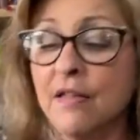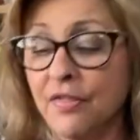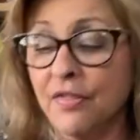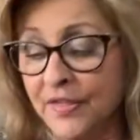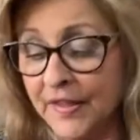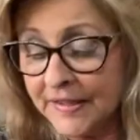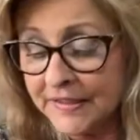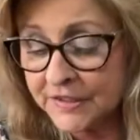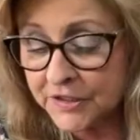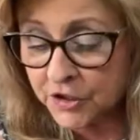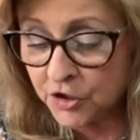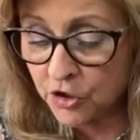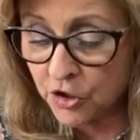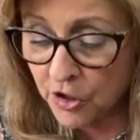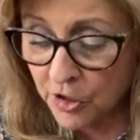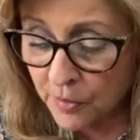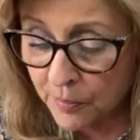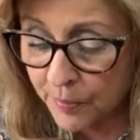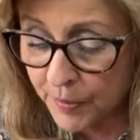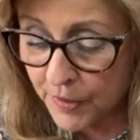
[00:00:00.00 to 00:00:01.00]
This
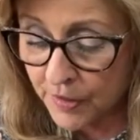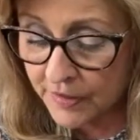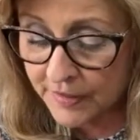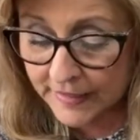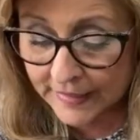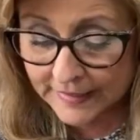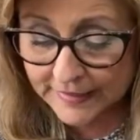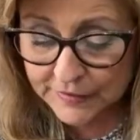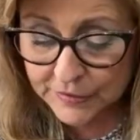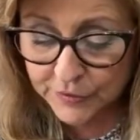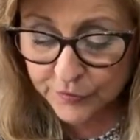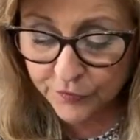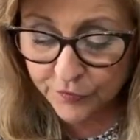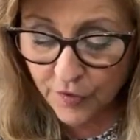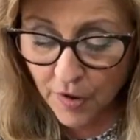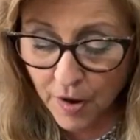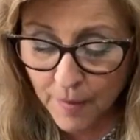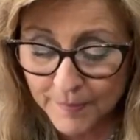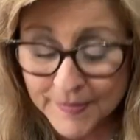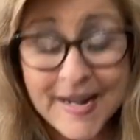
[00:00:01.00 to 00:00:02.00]
cookbook is
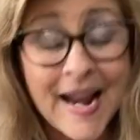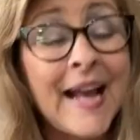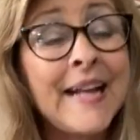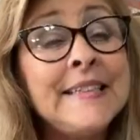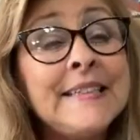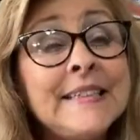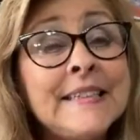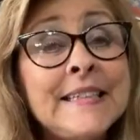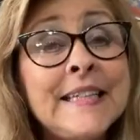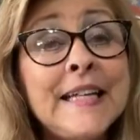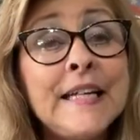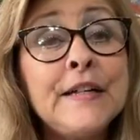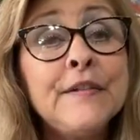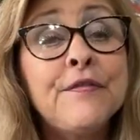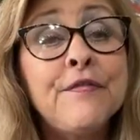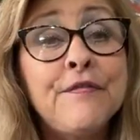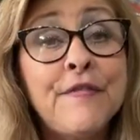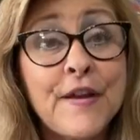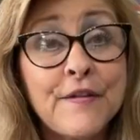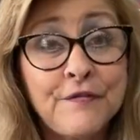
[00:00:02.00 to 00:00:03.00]
from
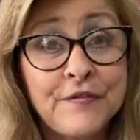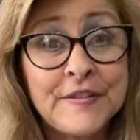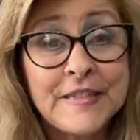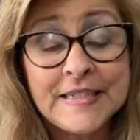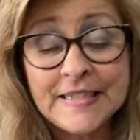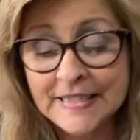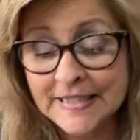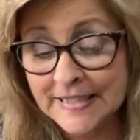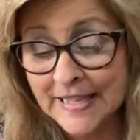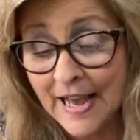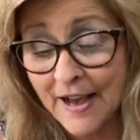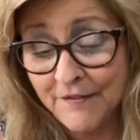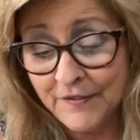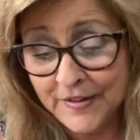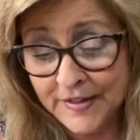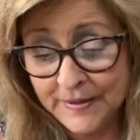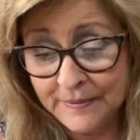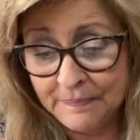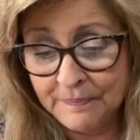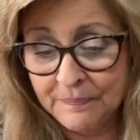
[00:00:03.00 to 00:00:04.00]

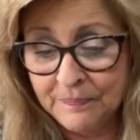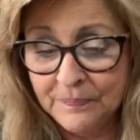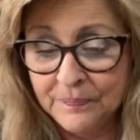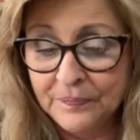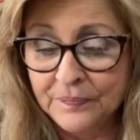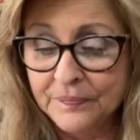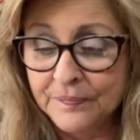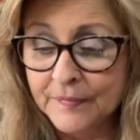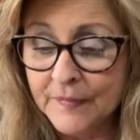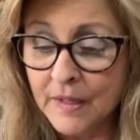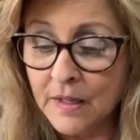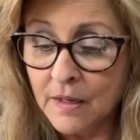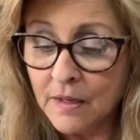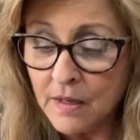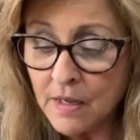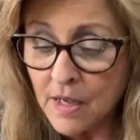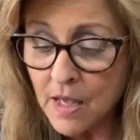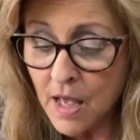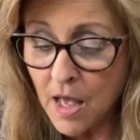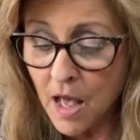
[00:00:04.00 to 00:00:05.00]
1957.
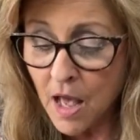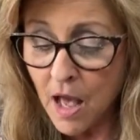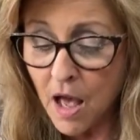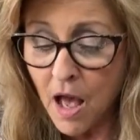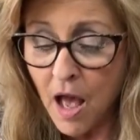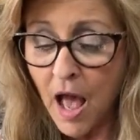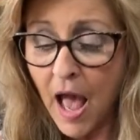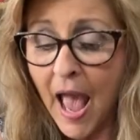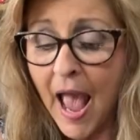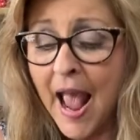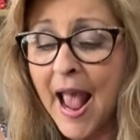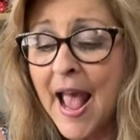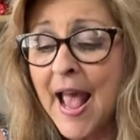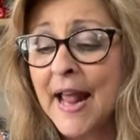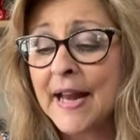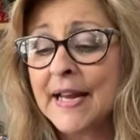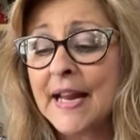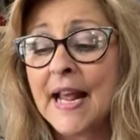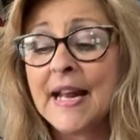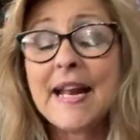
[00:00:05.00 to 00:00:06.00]

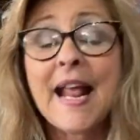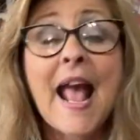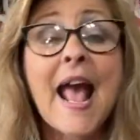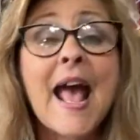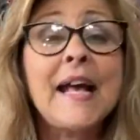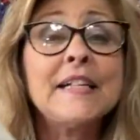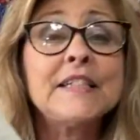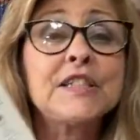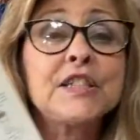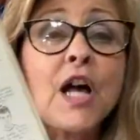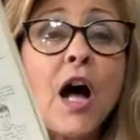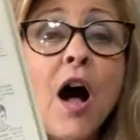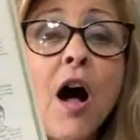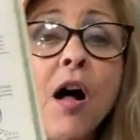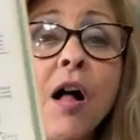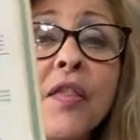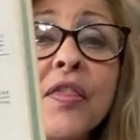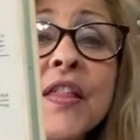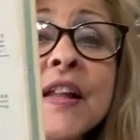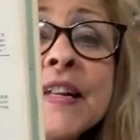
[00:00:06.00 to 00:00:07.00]
And it has
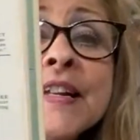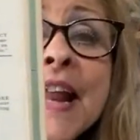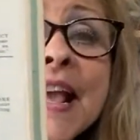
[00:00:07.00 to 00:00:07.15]
all the